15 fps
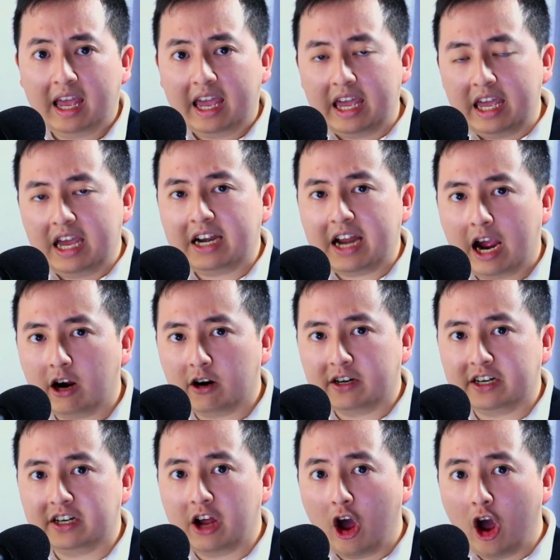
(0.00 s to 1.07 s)
He
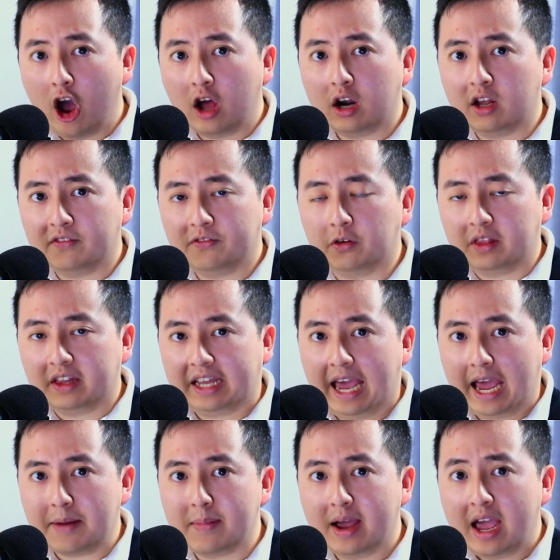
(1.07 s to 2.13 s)
inherited her love for the
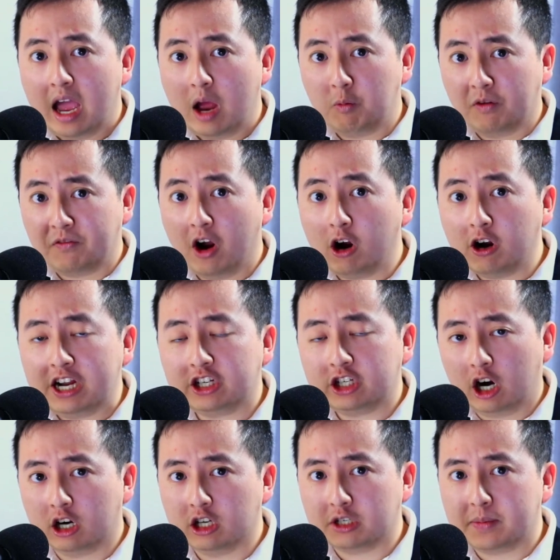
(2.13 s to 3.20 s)
game, and with her
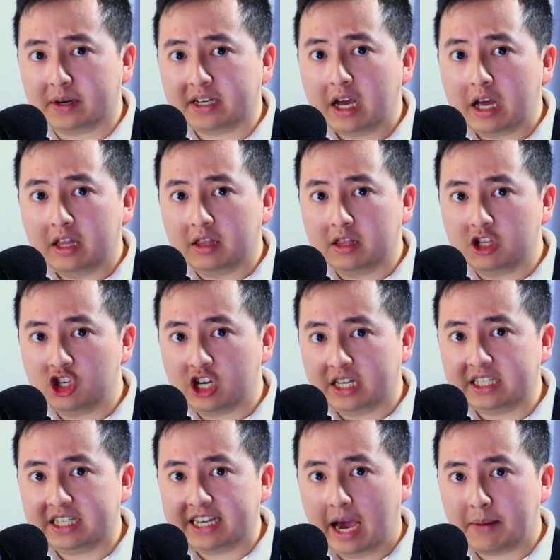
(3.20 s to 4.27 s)
encouragement,
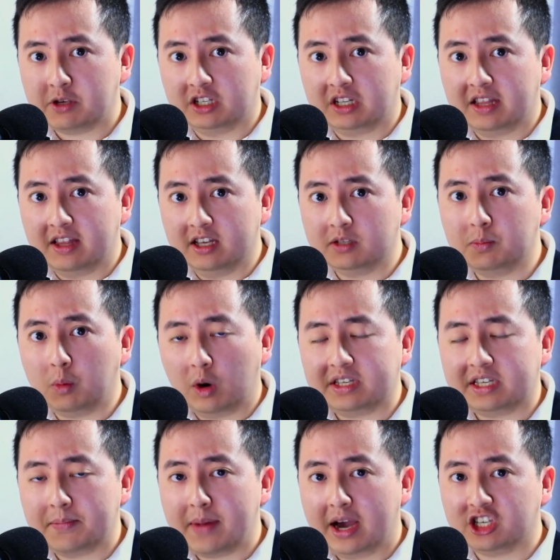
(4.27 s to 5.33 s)
chess captured this boy's
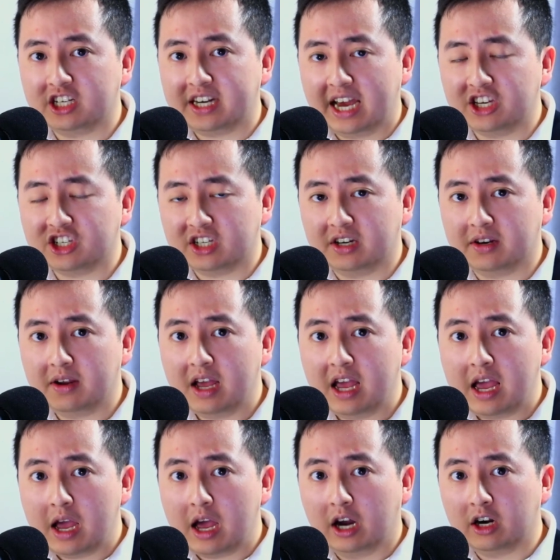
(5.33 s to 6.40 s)
imagination.
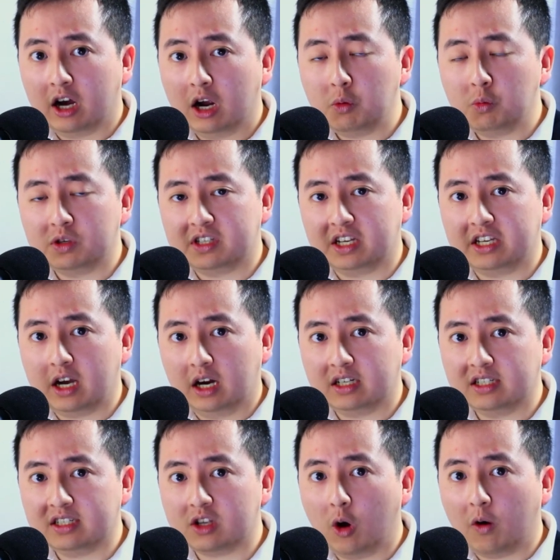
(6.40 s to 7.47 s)
Anand was the
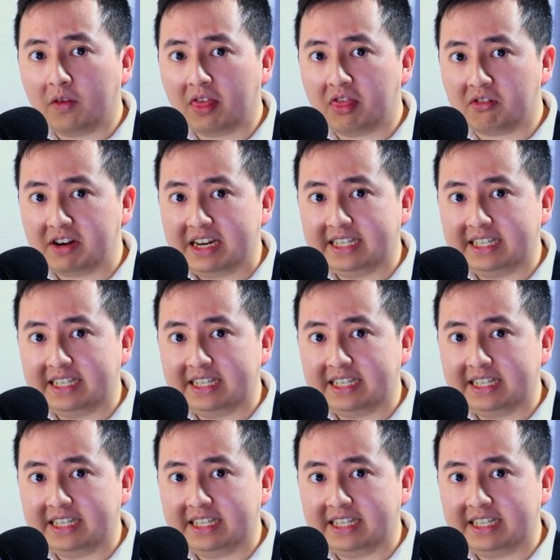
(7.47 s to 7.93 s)
youngest of three